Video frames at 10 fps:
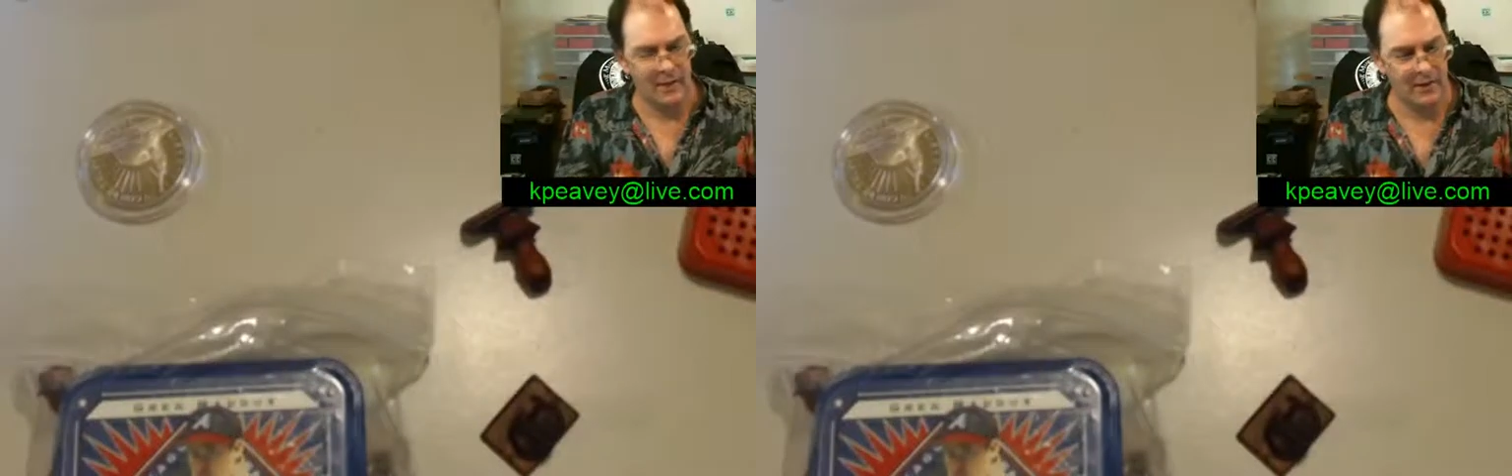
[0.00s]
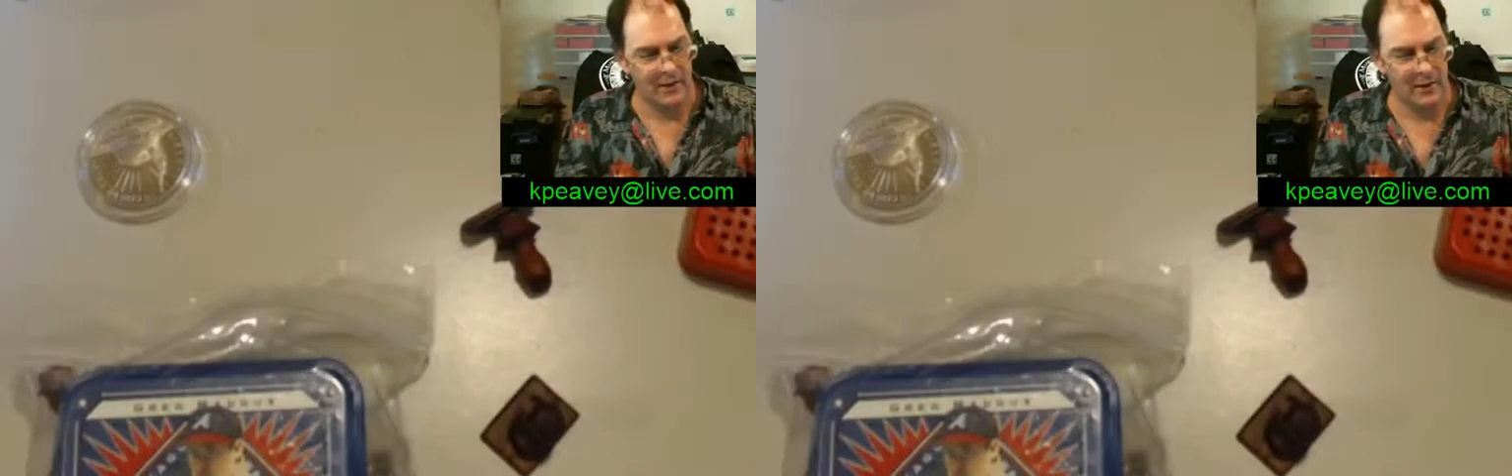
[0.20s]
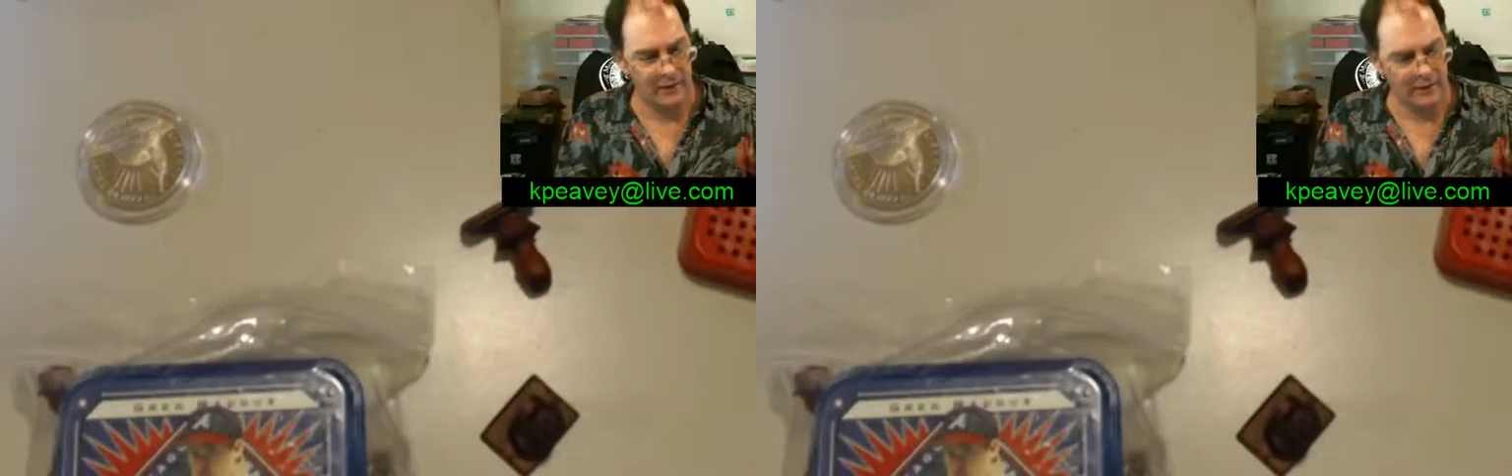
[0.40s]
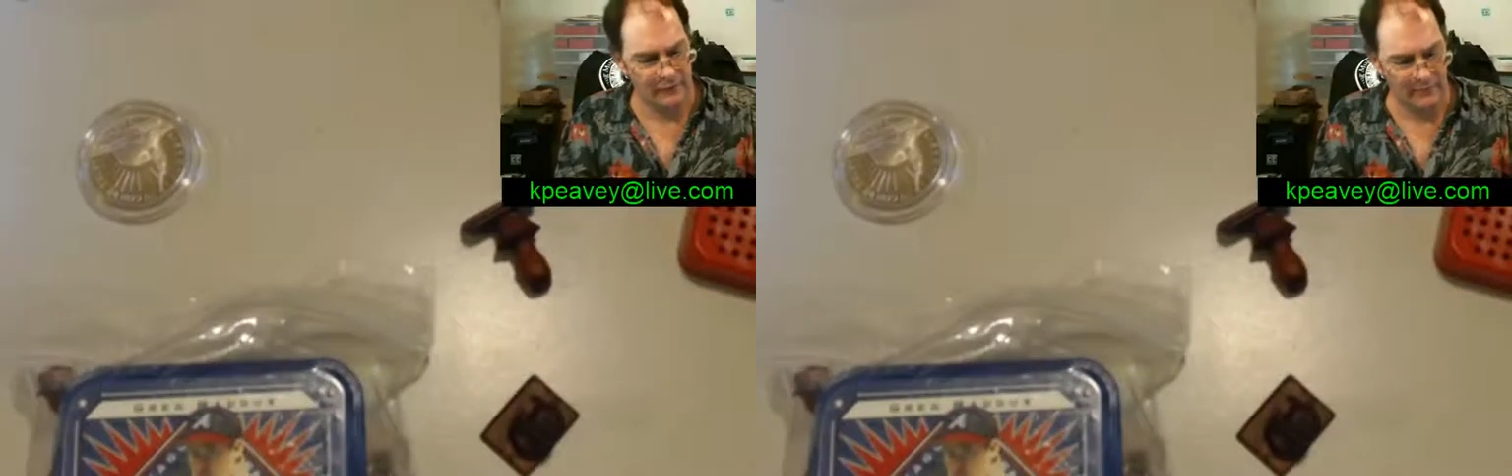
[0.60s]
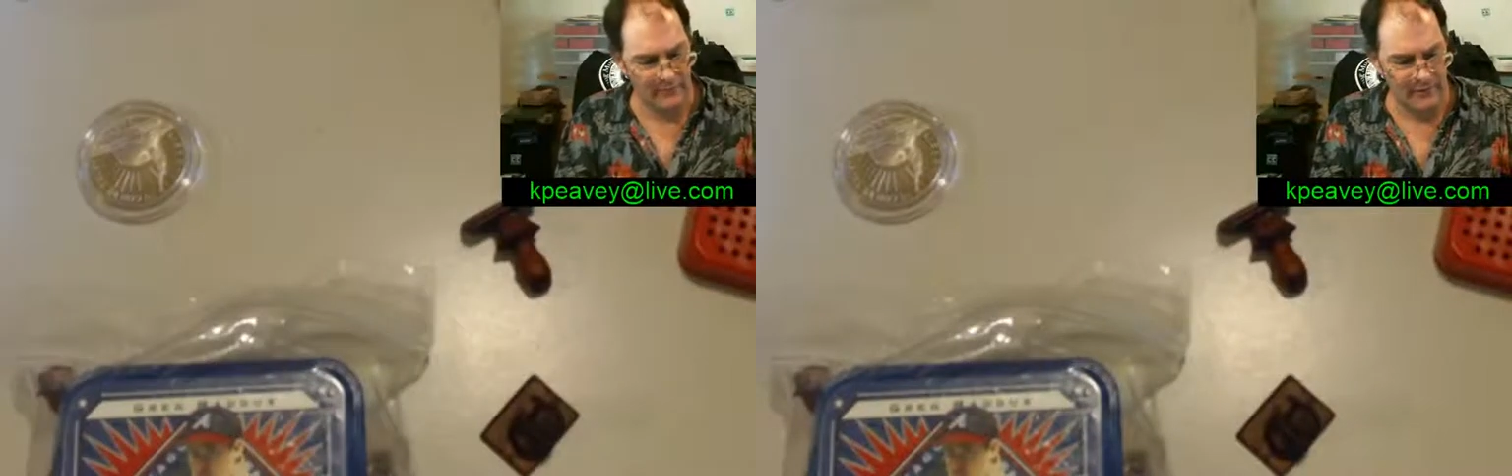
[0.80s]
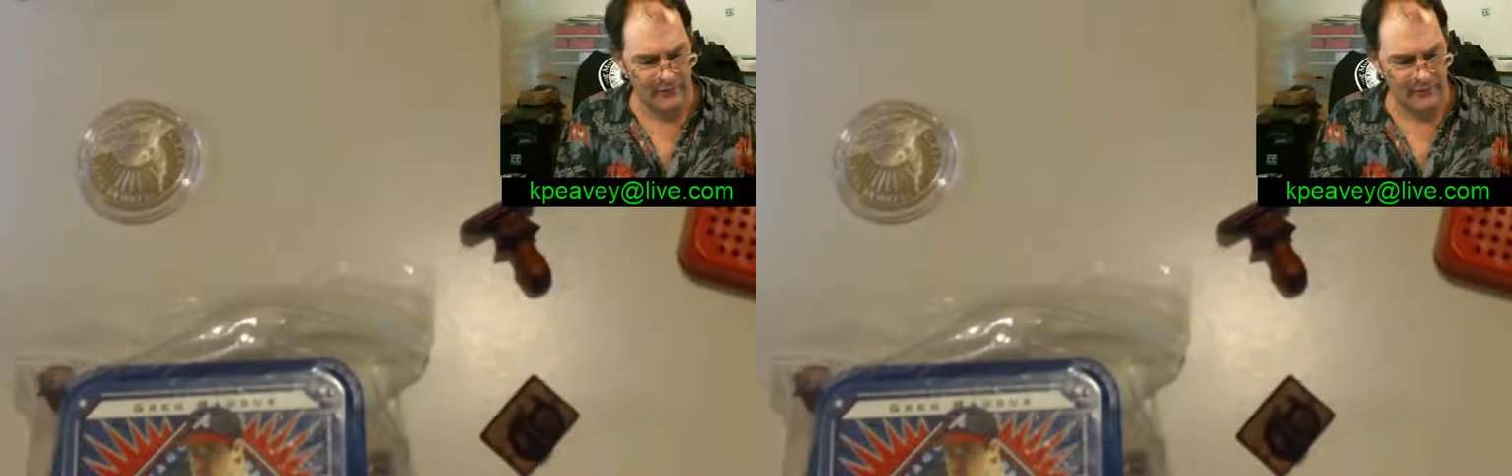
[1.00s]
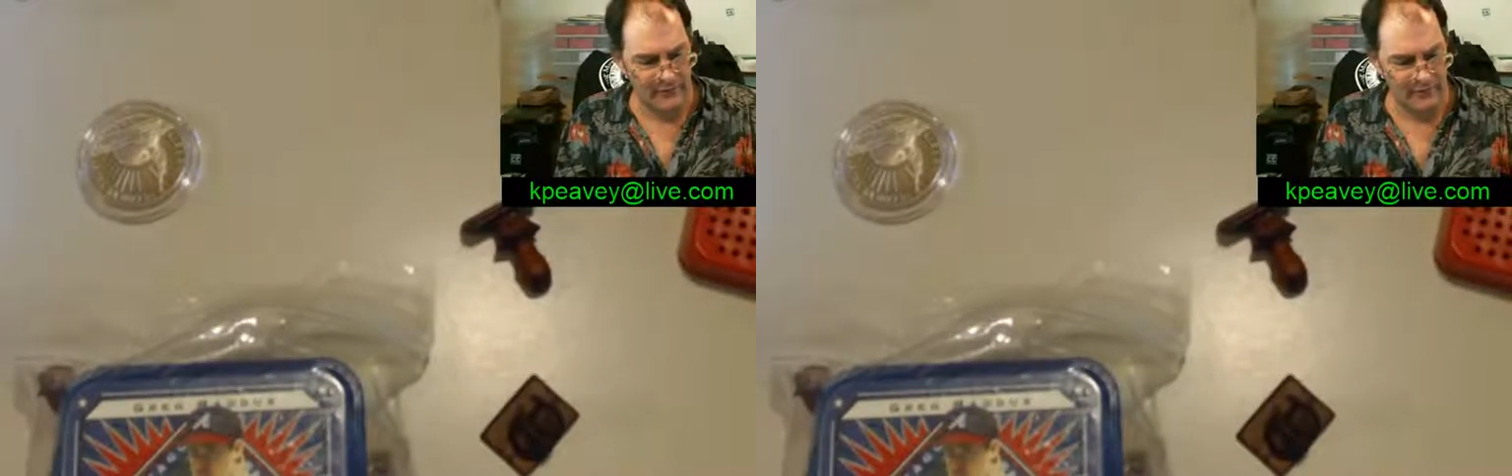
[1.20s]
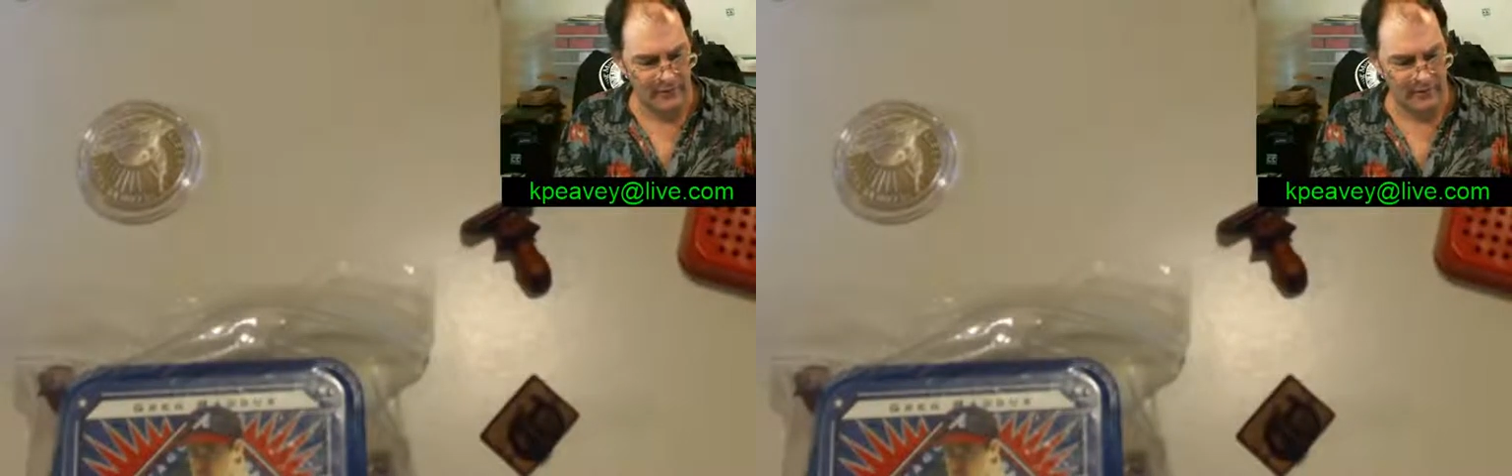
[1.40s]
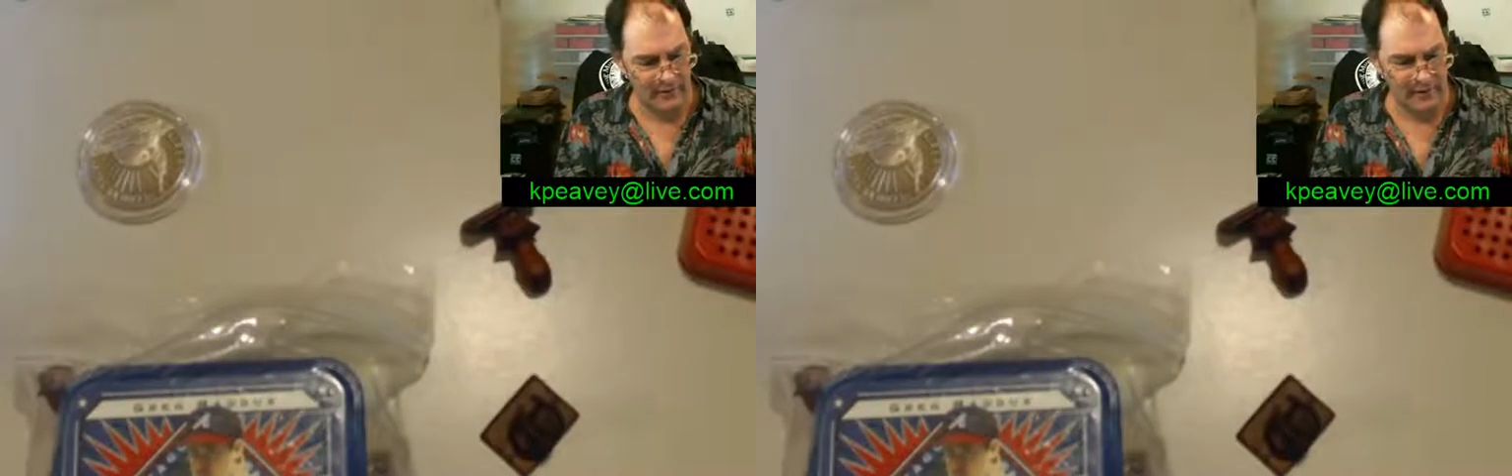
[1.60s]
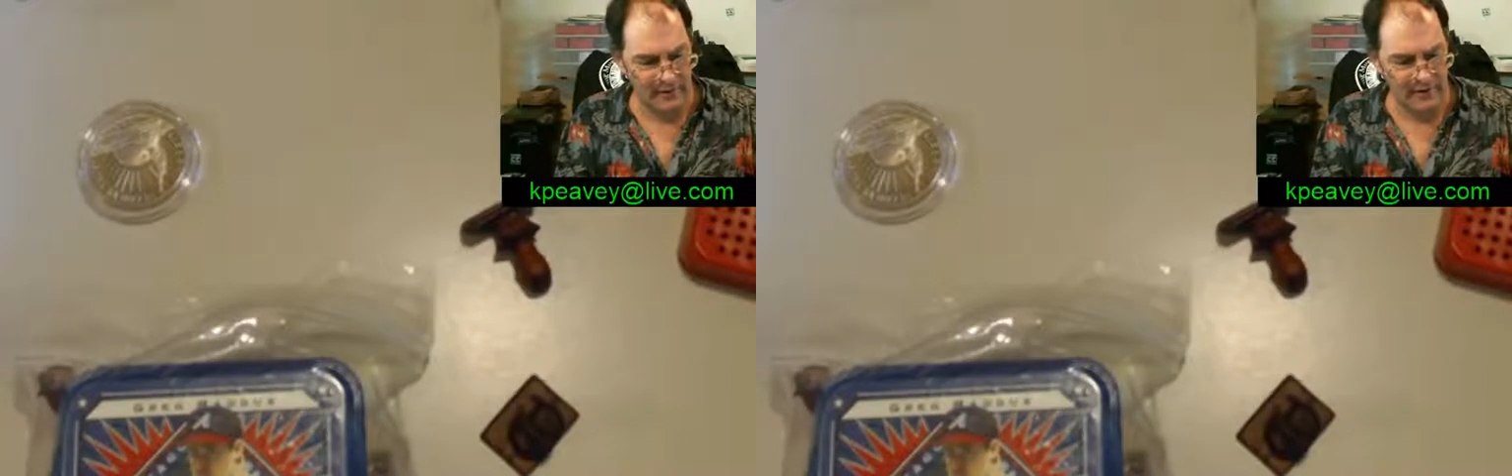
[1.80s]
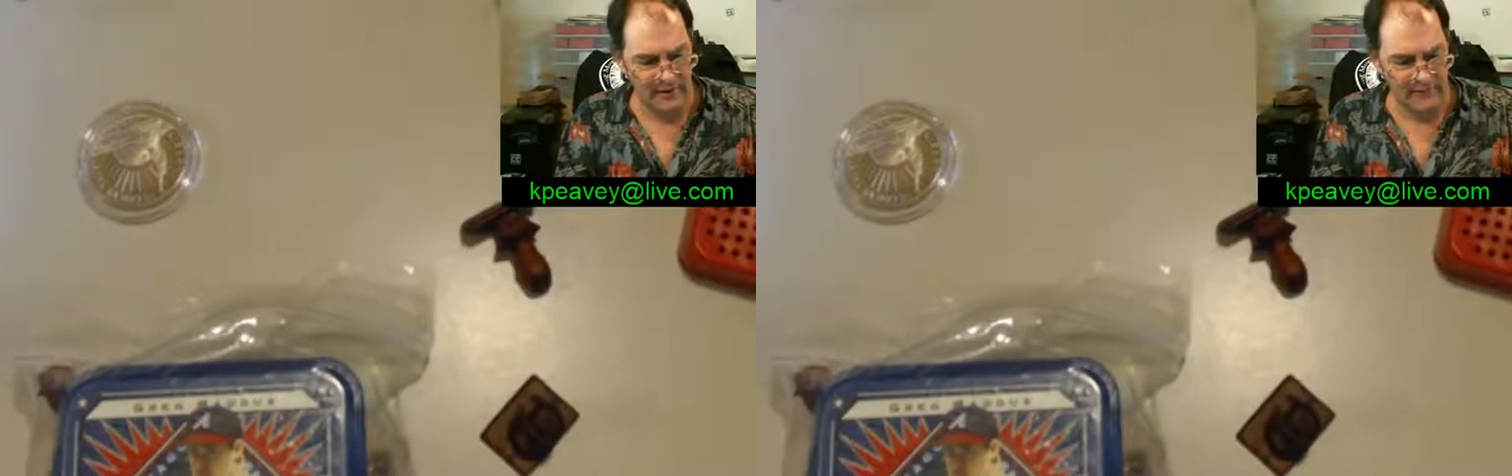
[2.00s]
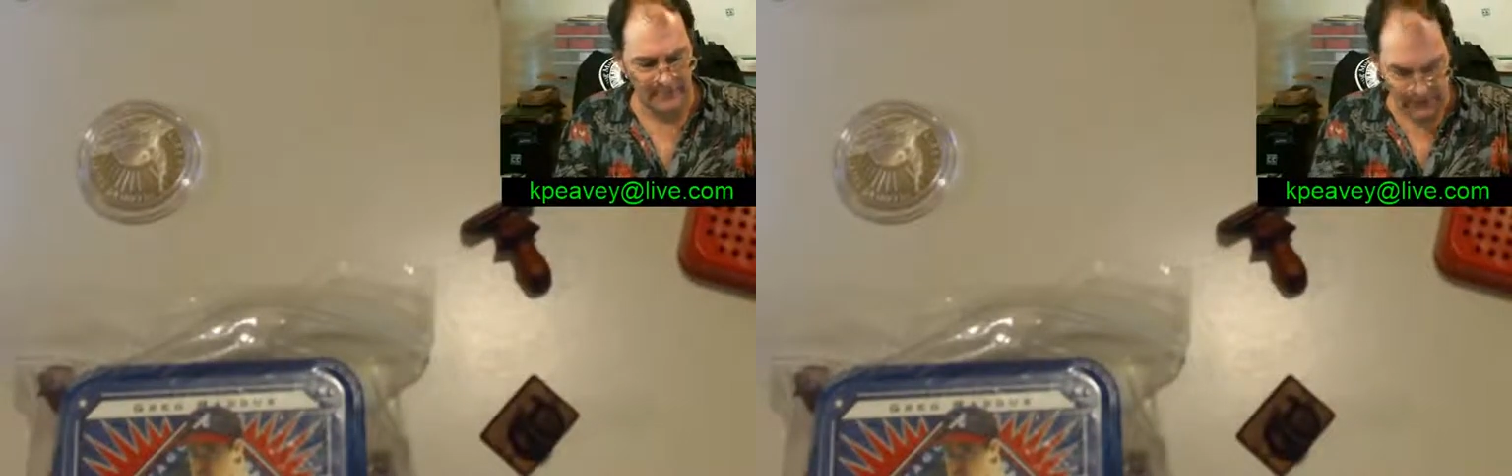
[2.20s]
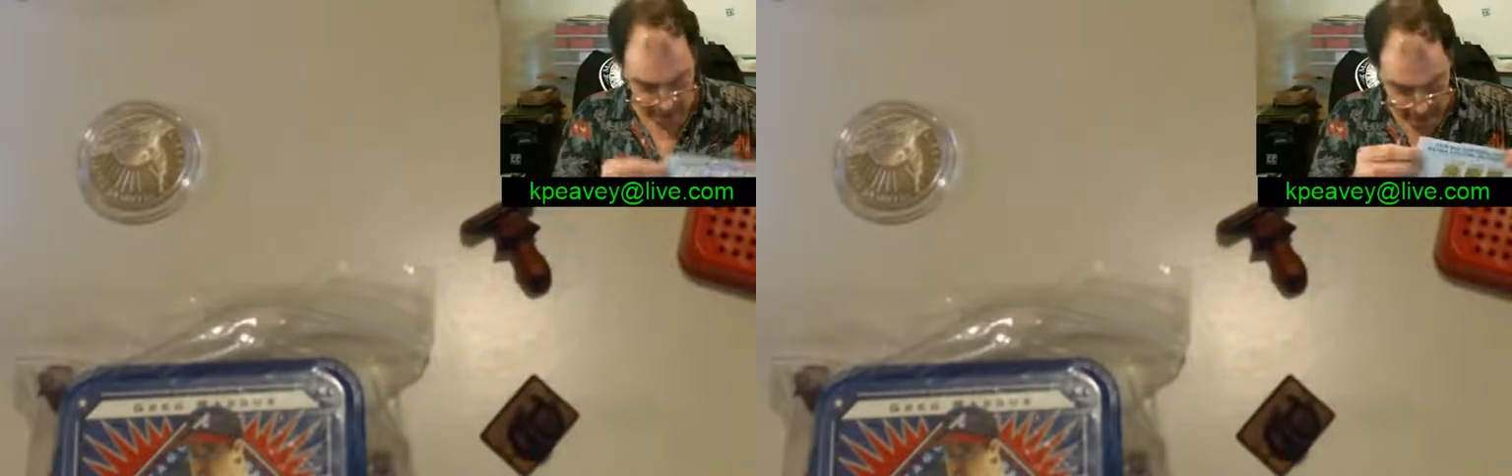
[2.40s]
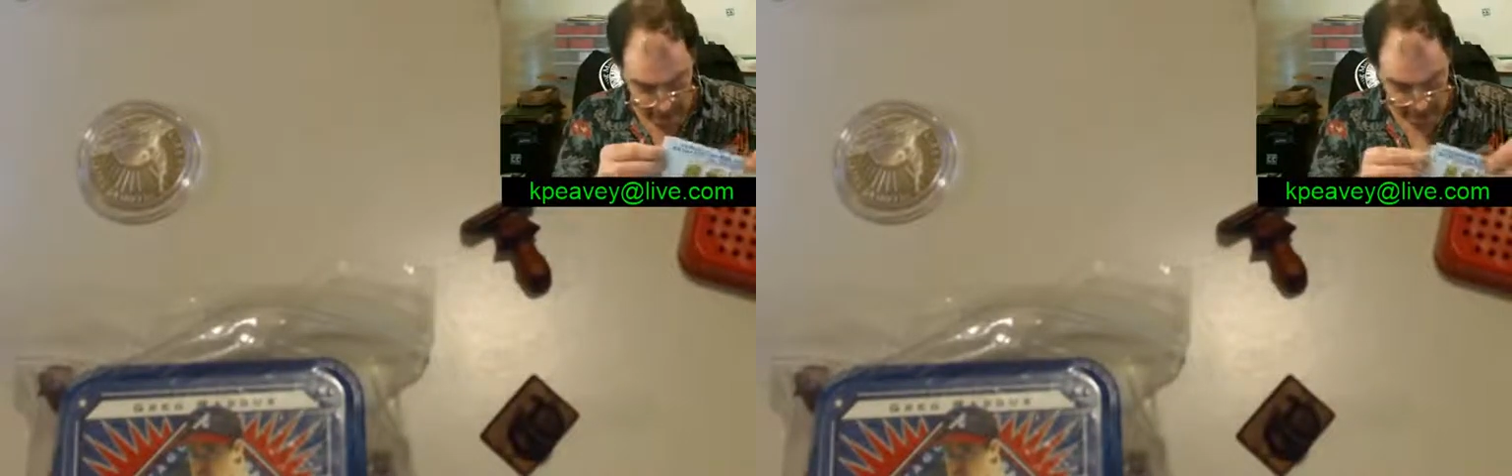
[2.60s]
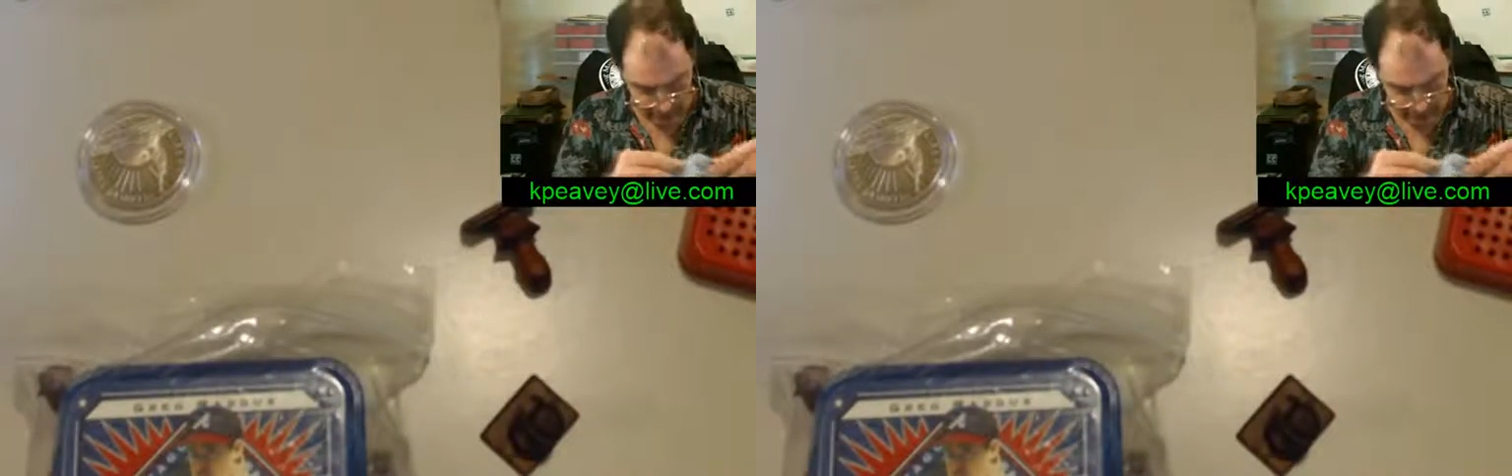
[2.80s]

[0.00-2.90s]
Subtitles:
Enlarge your memories. Didn't have any bill holders.